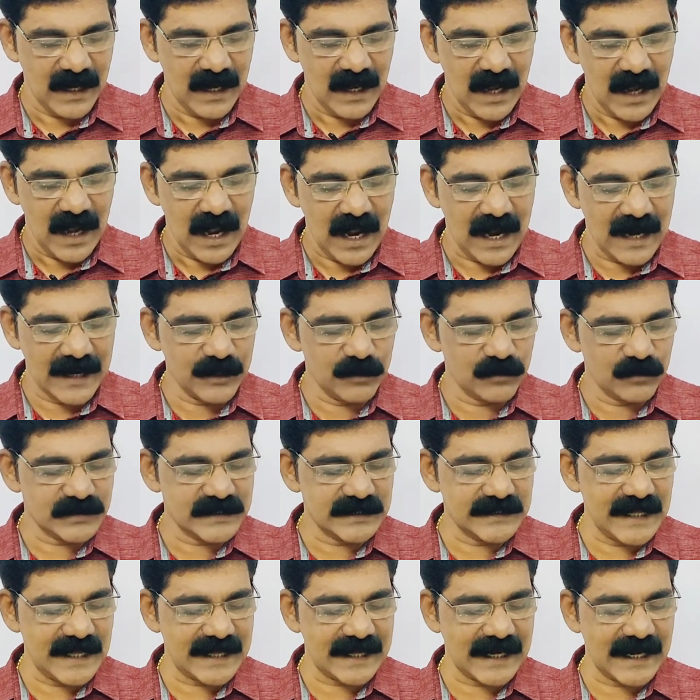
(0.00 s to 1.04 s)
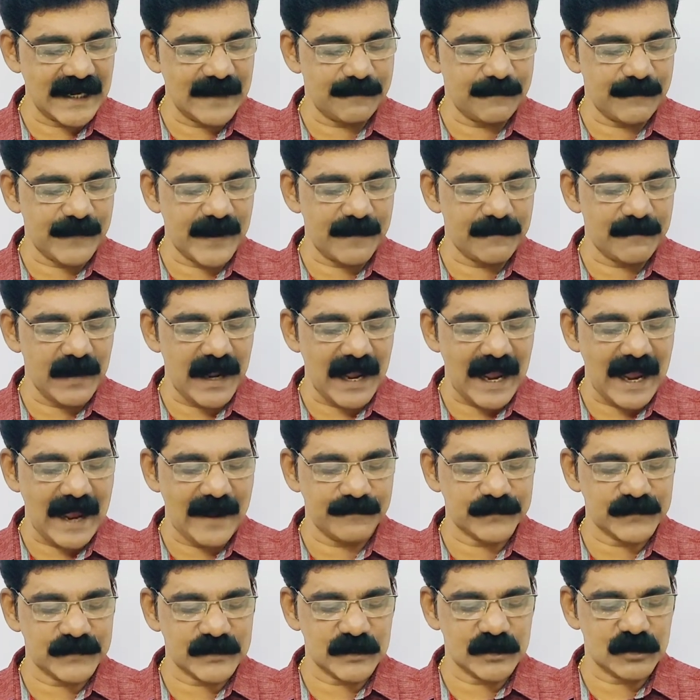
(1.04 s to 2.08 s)
And you see that her plumb
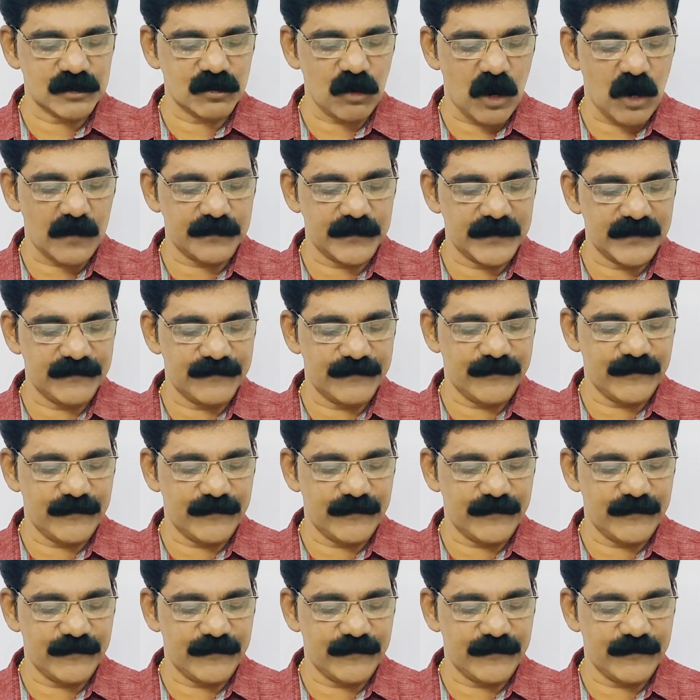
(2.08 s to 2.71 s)
arms chopped